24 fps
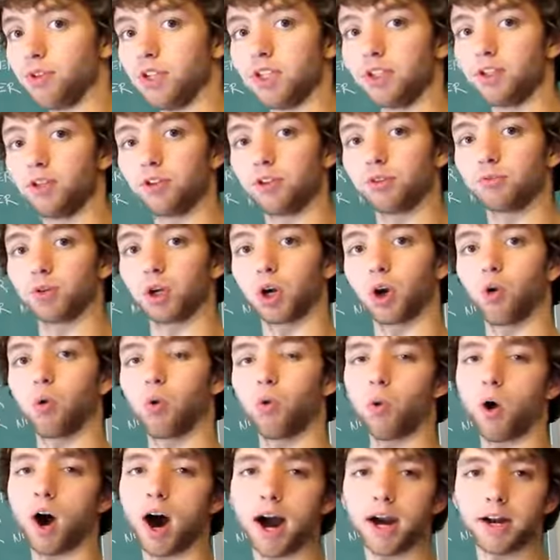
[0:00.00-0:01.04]
unique. You can
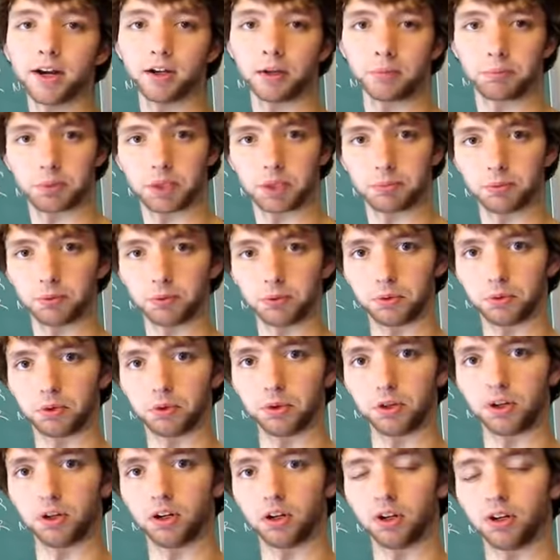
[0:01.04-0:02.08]
require people
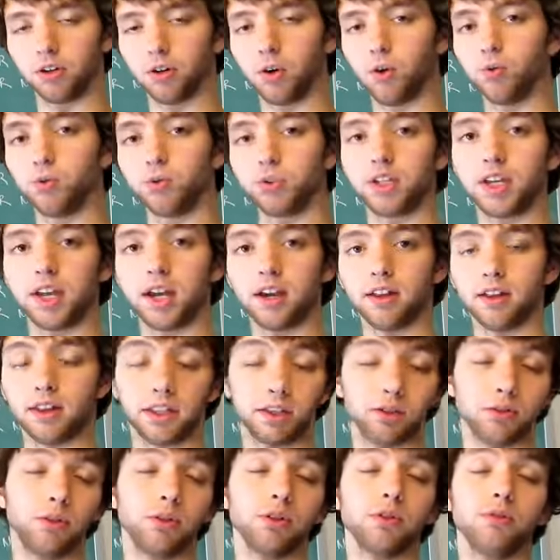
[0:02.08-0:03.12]
to only have,
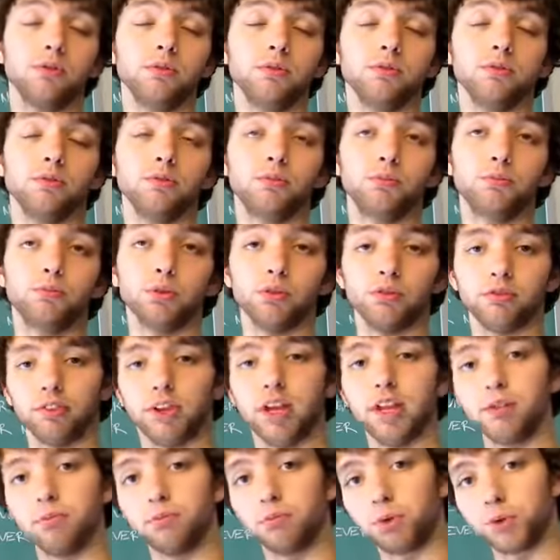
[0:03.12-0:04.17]
you can
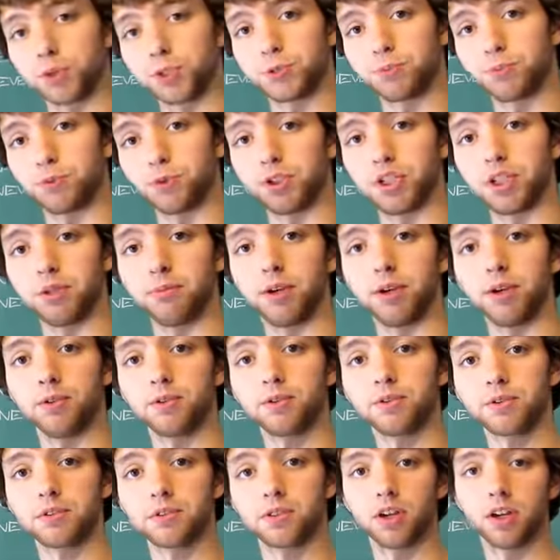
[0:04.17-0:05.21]
prevent multiple
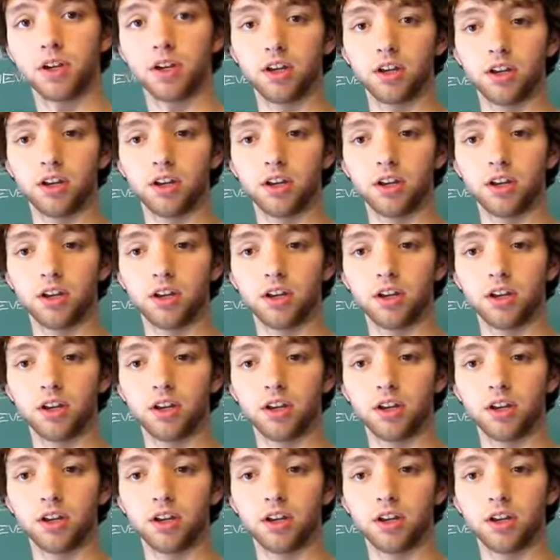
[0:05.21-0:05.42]
emails.